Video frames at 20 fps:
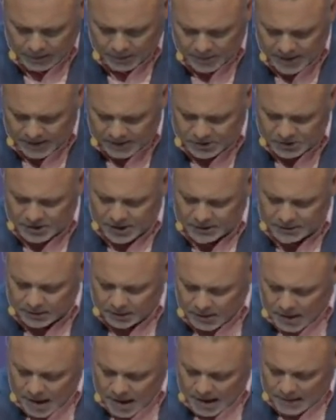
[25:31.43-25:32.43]
The men said
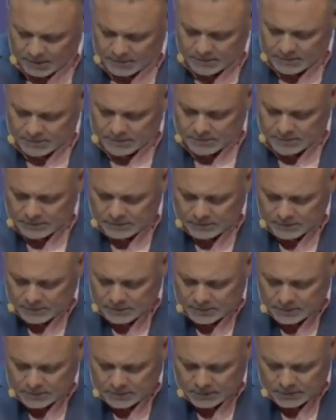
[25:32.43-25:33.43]
to Lot,
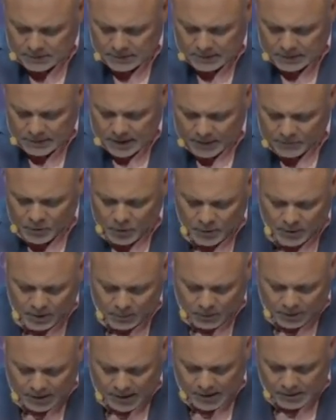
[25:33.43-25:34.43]
Have you
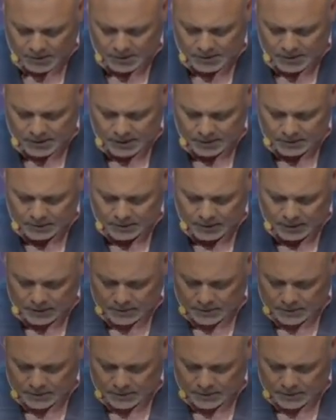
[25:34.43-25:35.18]
anyone else in,